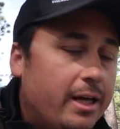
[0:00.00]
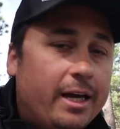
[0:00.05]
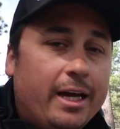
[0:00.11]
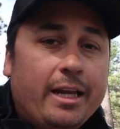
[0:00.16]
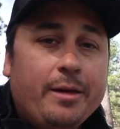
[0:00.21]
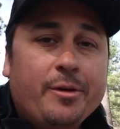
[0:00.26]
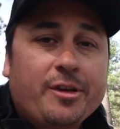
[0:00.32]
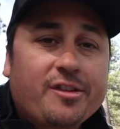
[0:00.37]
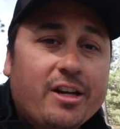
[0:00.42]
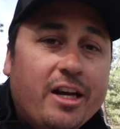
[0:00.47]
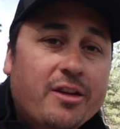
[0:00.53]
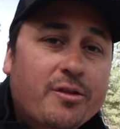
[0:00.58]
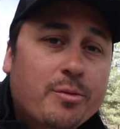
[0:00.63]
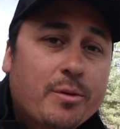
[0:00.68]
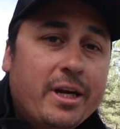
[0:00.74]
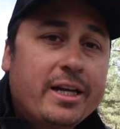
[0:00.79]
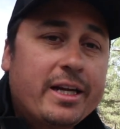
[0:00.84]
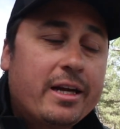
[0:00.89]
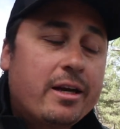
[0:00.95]
Anyways, guys,
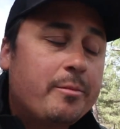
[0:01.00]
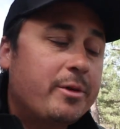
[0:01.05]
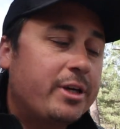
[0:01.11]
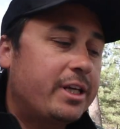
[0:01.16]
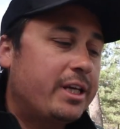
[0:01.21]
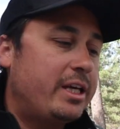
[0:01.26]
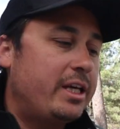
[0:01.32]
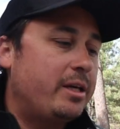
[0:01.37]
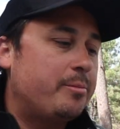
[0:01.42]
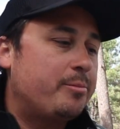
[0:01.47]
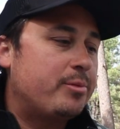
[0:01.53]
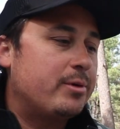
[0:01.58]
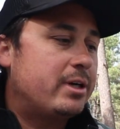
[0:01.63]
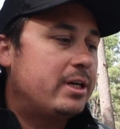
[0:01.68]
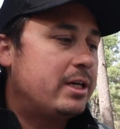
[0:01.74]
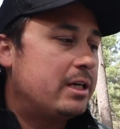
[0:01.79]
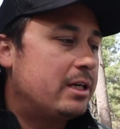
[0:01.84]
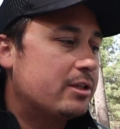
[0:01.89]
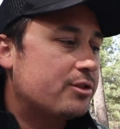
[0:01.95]
right now I'm going to keep
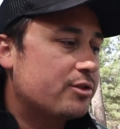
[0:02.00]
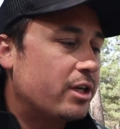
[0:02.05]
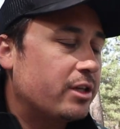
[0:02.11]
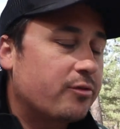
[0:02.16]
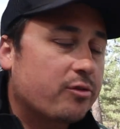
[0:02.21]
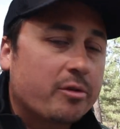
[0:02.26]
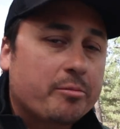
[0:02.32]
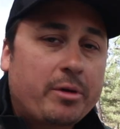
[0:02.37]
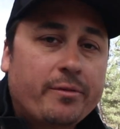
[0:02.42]
transferring